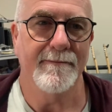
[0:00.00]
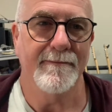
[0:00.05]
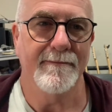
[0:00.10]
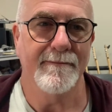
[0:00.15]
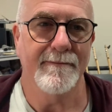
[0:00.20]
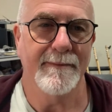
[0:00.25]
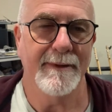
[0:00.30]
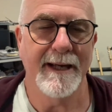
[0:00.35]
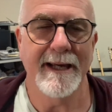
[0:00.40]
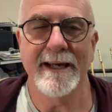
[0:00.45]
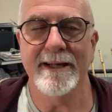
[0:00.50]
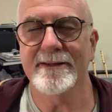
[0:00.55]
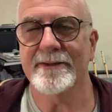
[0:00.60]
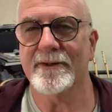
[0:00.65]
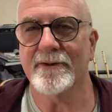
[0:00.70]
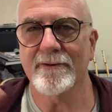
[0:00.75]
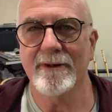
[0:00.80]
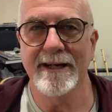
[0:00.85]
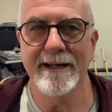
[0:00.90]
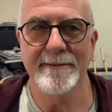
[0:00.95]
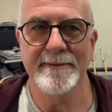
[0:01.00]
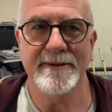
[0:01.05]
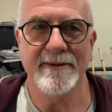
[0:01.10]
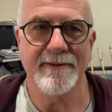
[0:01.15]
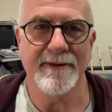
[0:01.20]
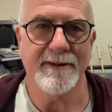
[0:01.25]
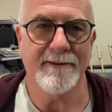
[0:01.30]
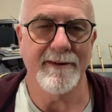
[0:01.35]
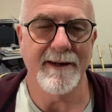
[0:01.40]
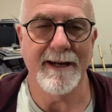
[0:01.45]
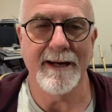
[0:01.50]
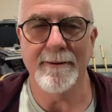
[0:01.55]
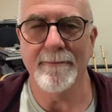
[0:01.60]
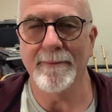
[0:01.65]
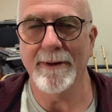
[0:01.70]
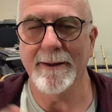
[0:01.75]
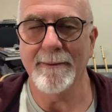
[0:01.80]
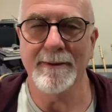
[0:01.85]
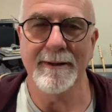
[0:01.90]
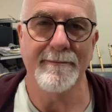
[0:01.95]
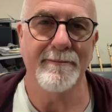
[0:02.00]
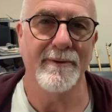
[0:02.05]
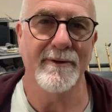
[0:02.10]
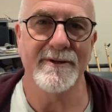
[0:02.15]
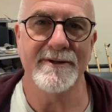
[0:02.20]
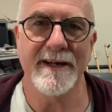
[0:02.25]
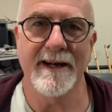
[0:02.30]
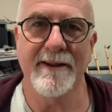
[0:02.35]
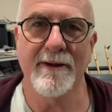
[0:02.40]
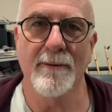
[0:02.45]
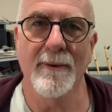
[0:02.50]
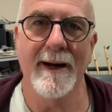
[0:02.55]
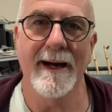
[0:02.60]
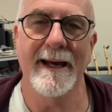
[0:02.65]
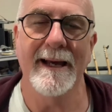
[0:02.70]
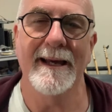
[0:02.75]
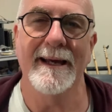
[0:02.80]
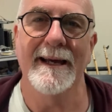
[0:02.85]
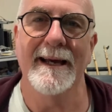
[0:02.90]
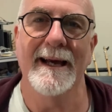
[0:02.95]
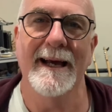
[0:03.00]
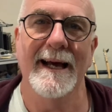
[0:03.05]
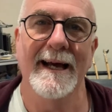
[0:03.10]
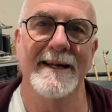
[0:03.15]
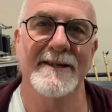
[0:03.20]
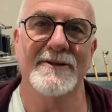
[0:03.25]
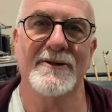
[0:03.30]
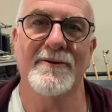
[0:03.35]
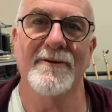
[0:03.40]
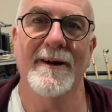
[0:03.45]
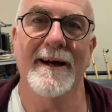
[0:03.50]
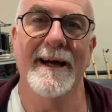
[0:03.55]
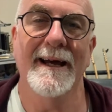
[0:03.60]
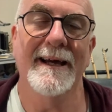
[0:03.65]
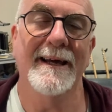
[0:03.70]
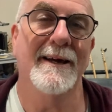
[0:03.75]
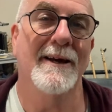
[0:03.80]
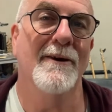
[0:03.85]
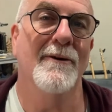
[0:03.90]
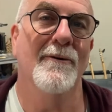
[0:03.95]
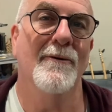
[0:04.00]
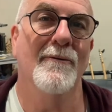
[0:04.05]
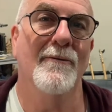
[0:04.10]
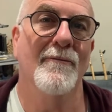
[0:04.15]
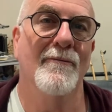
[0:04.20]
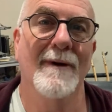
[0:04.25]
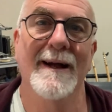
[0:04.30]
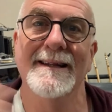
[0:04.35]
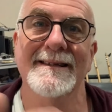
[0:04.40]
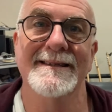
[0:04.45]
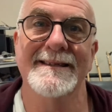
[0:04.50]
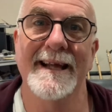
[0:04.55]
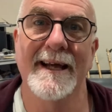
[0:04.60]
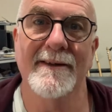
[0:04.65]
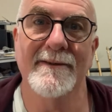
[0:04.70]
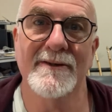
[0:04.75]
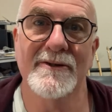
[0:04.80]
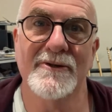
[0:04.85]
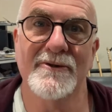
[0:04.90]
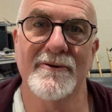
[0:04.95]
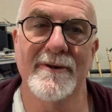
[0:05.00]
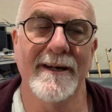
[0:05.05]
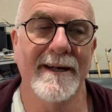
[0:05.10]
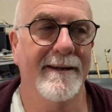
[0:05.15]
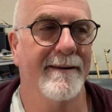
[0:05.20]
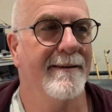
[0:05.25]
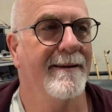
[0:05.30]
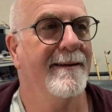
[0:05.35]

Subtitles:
hear screams of the crowd, people are pushed out of the way as Craig runs down the street.